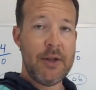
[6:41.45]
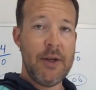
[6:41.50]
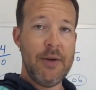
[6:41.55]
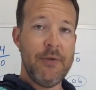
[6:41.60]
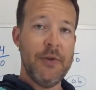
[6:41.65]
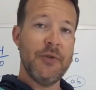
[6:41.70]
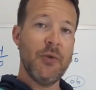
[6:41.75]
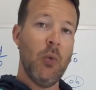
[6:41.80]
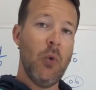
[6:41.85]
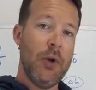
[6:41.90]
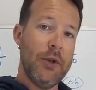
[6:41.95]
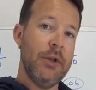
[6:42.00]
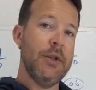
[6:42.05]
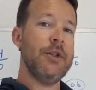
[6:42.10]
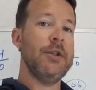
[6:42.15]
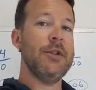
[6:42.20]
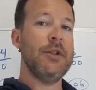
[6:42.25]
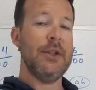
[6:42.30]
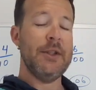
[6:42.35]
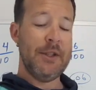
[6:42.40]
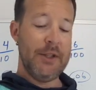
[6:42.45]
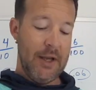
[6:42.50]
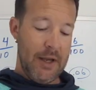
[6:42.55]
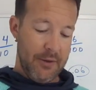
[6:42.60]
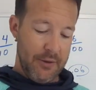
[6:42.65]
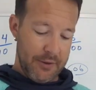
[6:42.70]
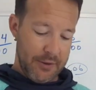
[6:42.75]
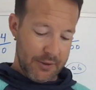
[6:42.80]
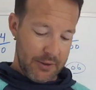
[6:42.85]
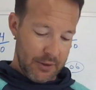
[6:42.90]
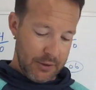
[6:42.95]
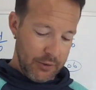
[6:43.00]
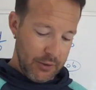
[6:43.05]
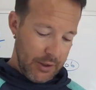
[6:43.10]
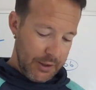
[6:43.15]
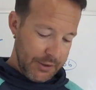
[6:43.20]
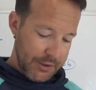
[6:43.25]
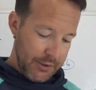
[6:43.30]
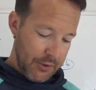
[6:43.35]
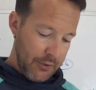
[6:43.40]
If it's 1 digit, it's tenths. You
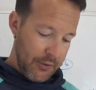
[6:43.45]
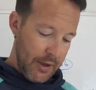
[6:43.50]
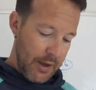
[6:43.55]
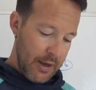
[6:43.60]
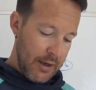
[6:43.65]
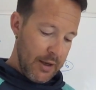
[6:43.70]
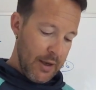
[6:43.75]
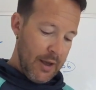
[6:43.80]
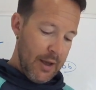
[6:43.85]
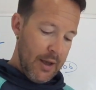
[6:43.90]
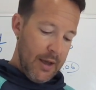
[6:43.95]
guys know that.